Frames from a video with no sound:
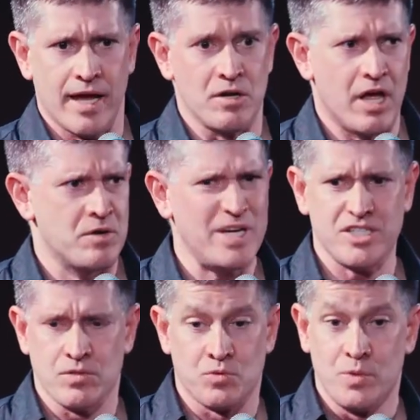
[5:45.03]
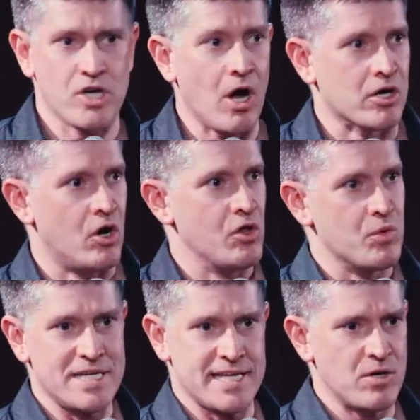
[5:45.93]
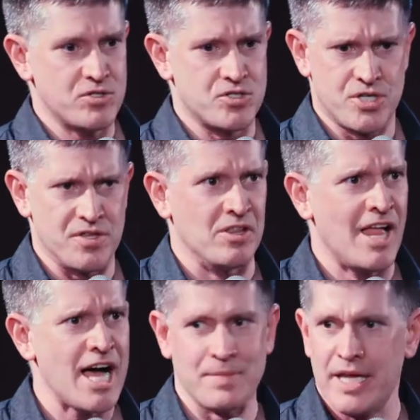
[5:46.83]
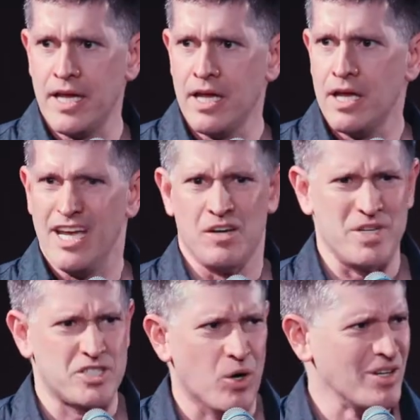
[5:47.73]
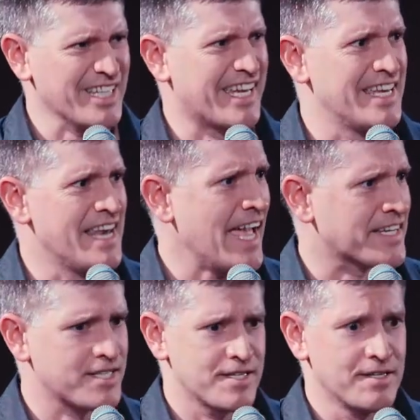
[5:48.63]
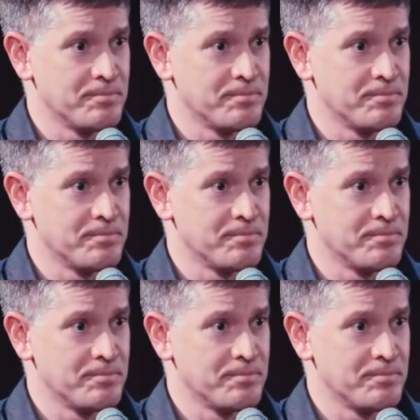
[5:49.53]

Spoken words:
and we talk all the way down to the lobby. We totally connect.